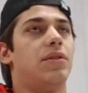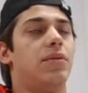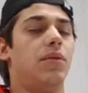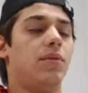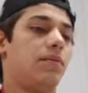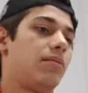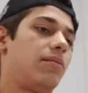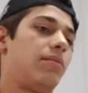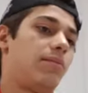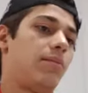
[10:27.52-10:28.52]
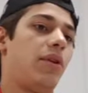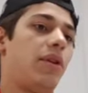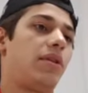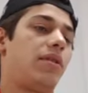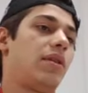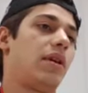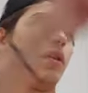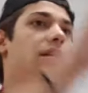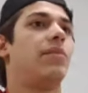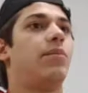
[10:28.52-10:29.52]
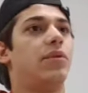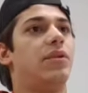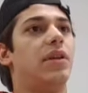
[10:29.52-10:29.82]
tool, put it, and then